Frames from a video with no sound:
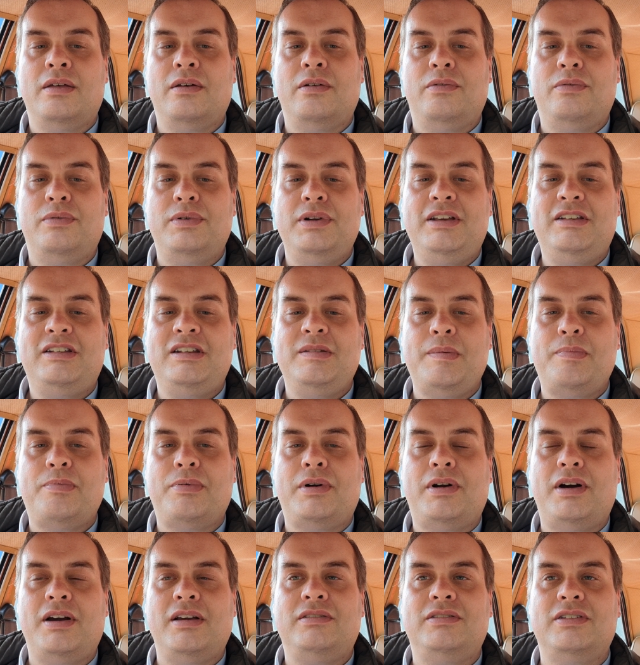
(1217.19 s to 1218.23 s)
reasonably
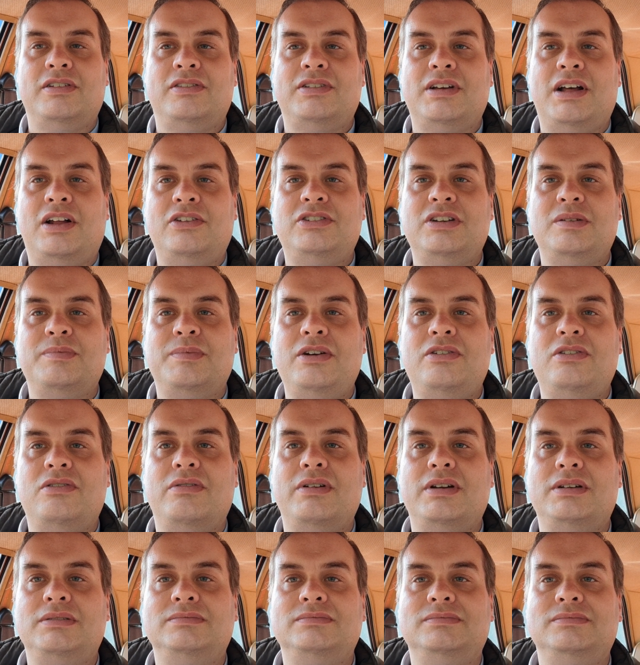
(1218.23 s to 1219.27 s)
priced nostalgic
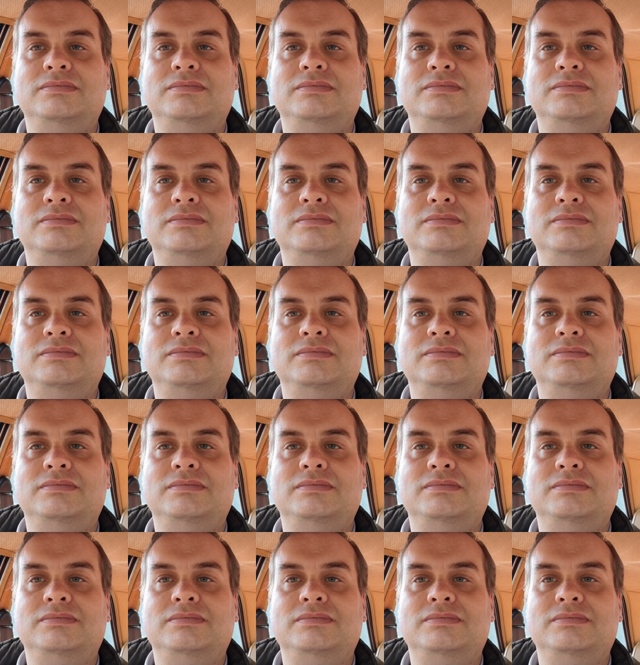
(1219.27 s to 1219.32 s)
motoring.